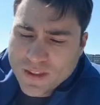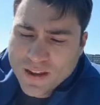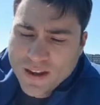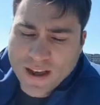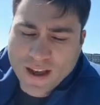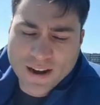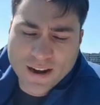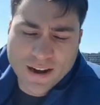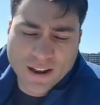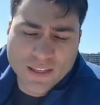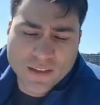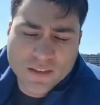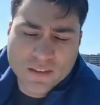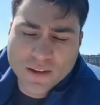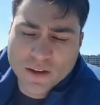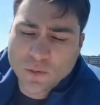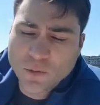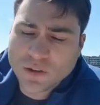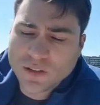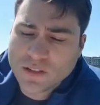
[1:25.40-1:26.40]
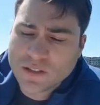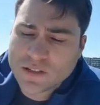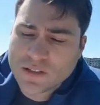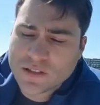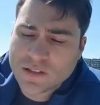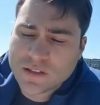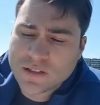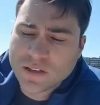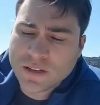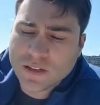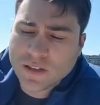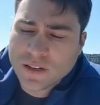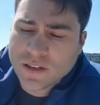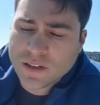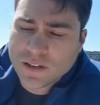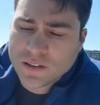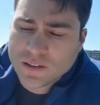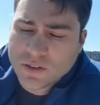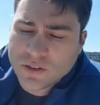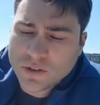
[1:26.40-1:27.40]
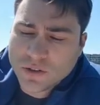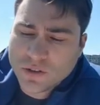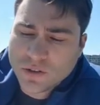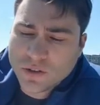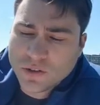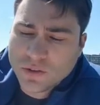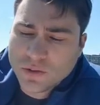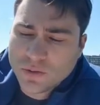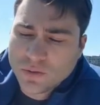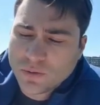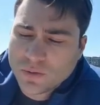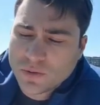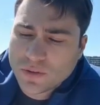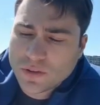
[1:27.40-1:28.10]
And another thing was to,